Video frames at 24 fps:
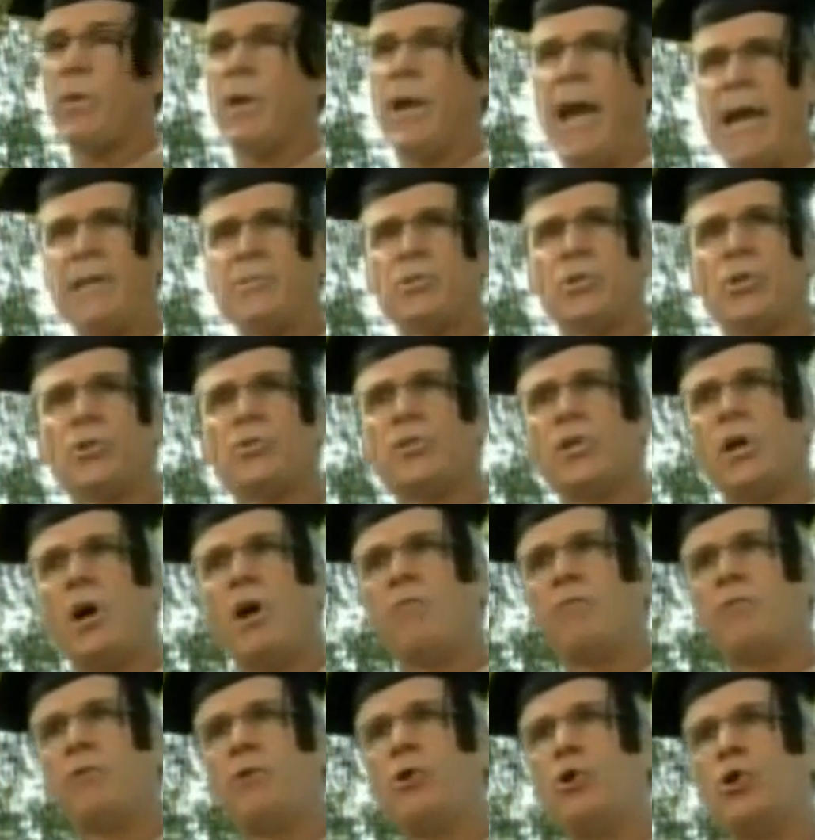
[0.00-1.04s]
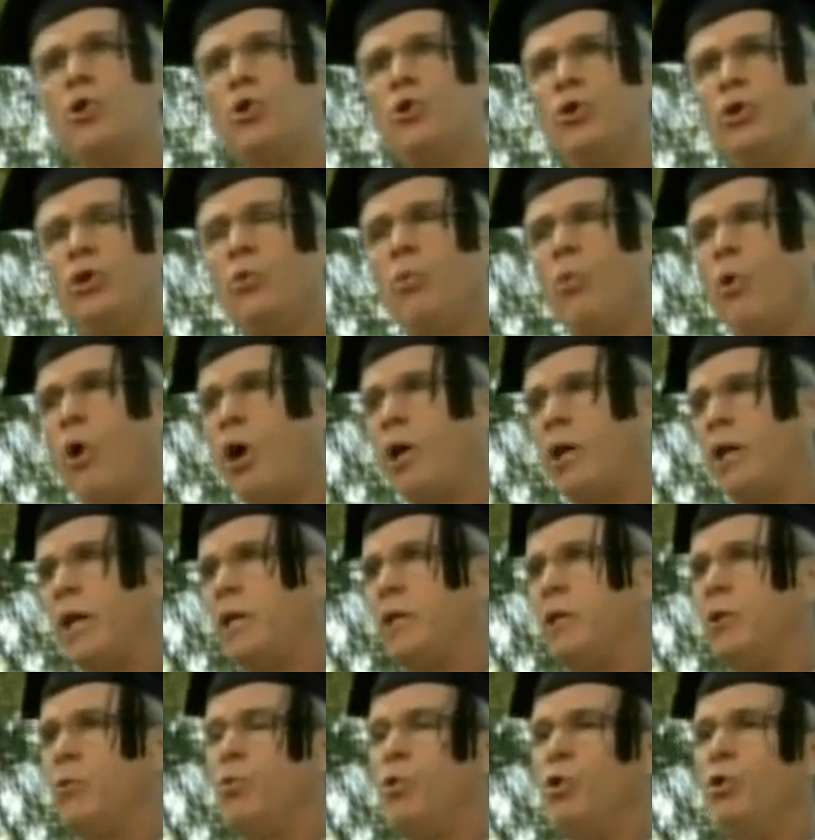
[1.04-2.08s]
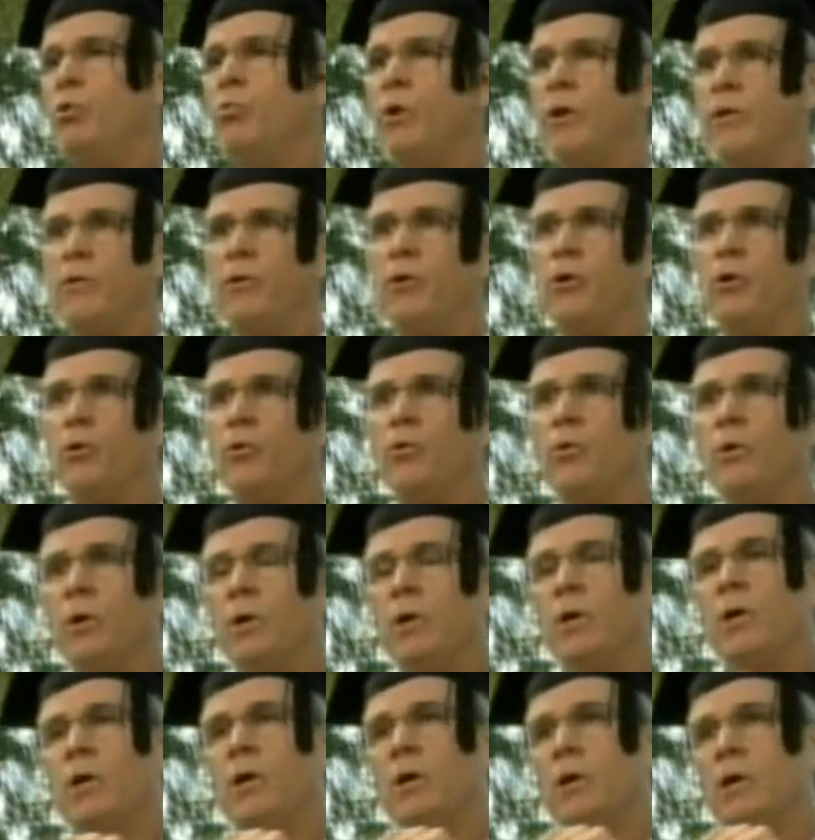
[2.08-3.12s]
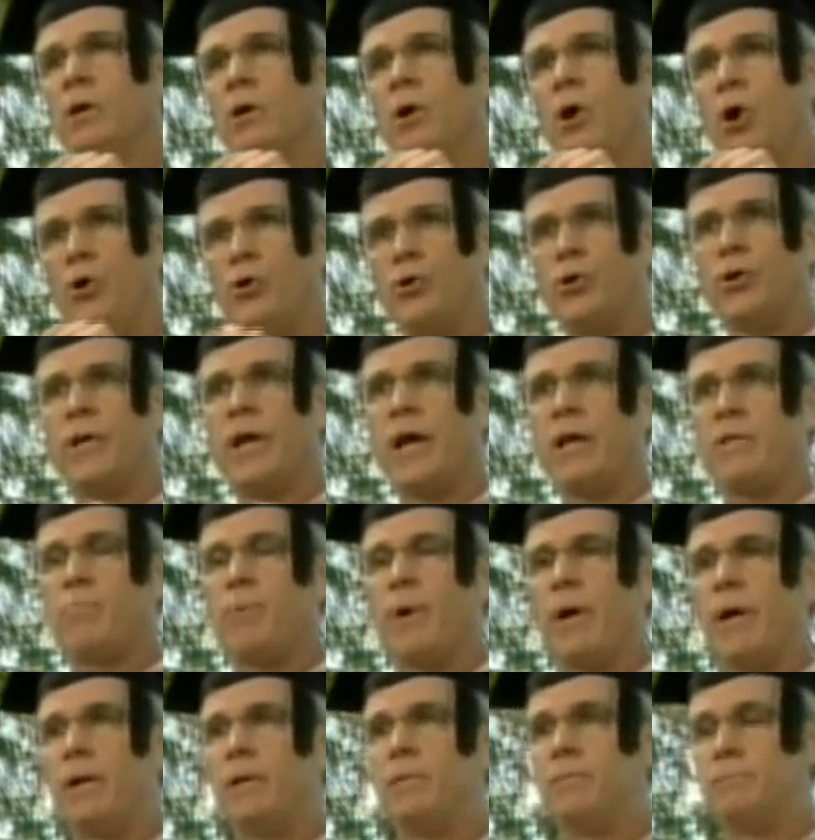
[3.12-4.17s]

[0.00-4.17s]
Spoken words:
Ask yourself who you want in the room with you on your deathbed.